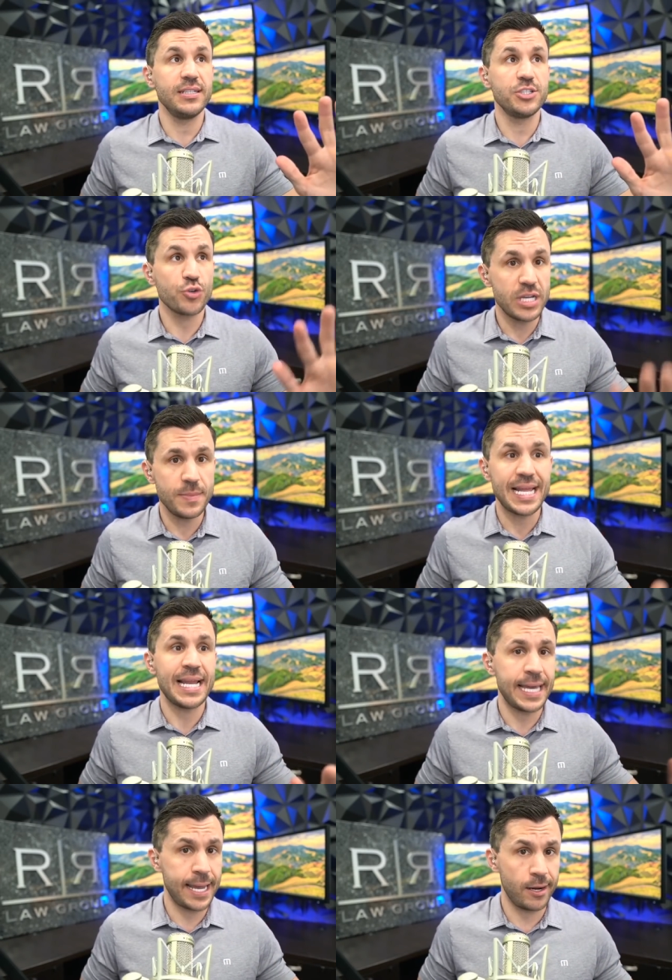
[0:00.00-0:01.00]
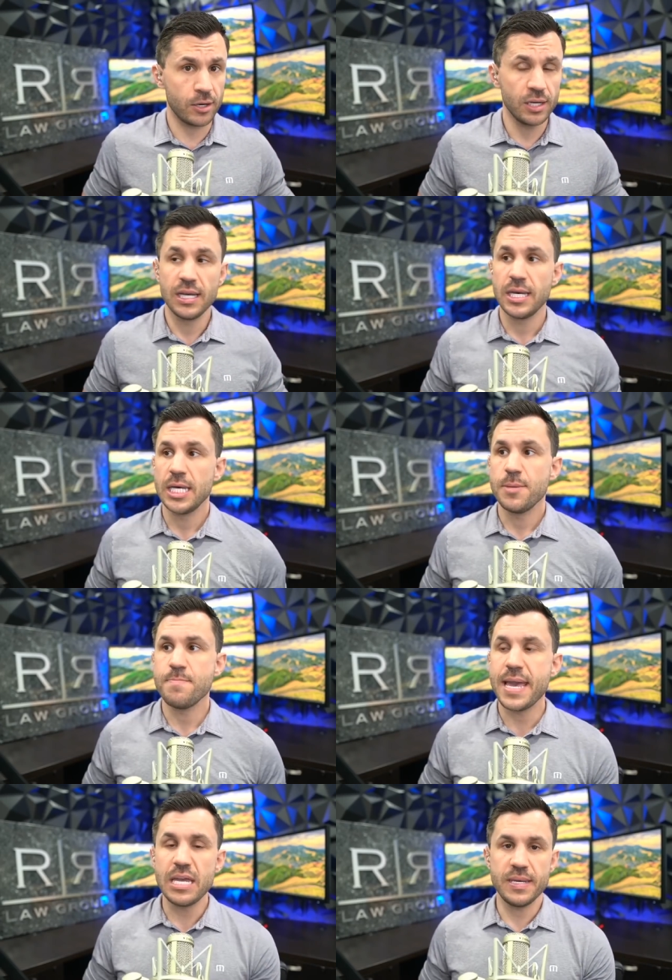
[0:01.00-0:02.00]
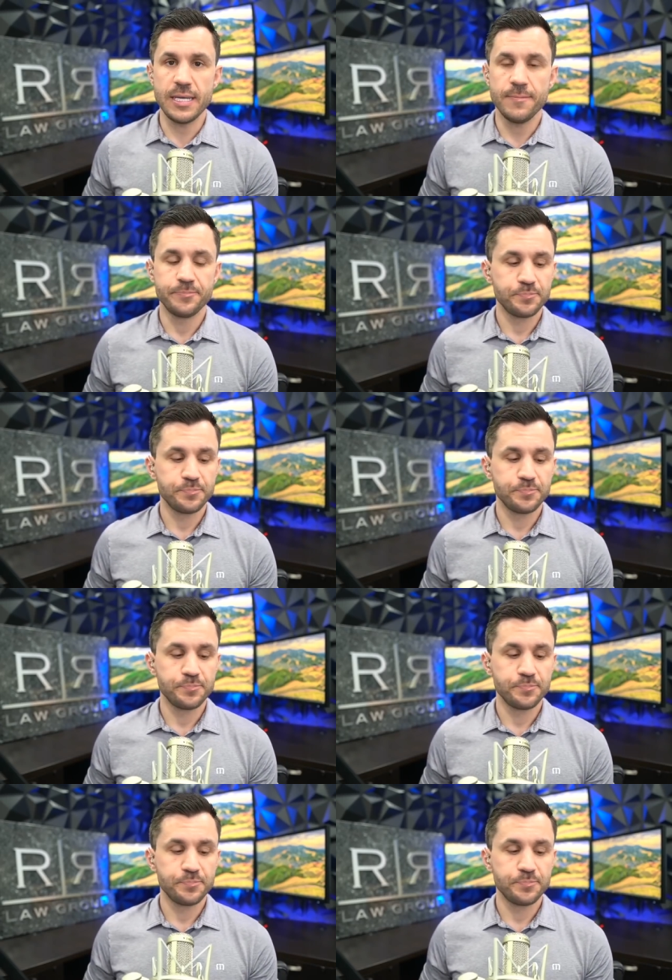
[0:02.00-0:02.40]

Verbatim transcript: treatment and care, maybe